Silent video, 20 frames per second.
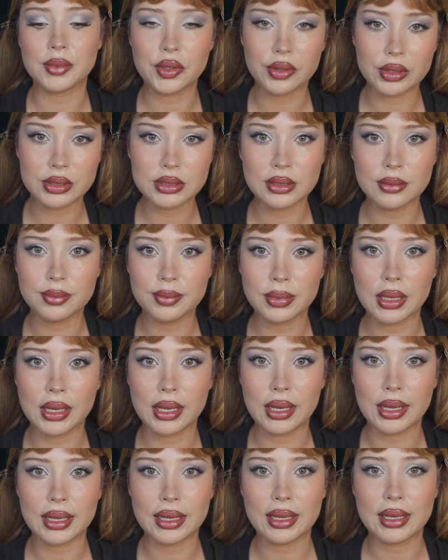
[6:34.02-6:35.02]
going to
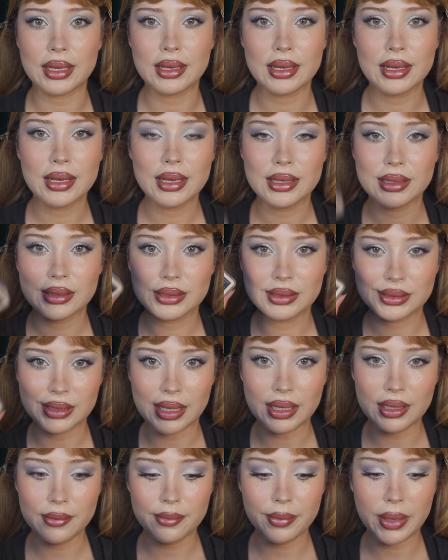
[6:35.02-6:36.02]
apply
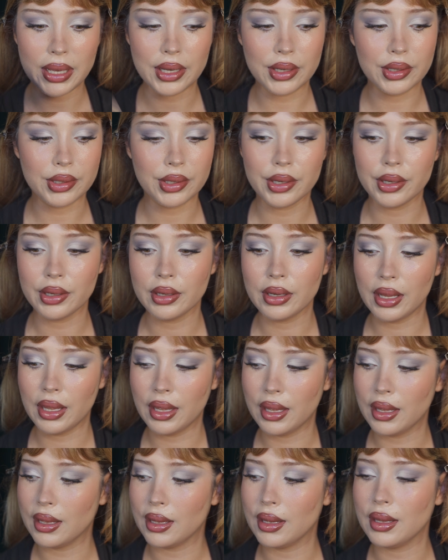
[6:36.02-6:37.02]
setting powder
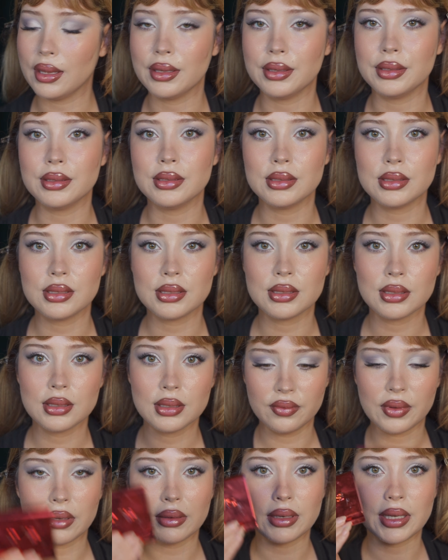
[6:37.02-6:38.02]
and
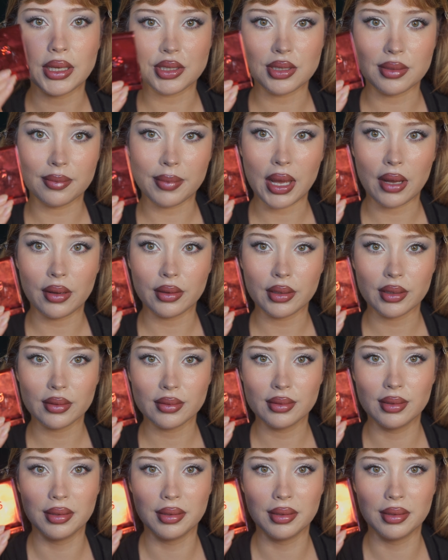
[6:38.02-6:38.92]
foundation powder.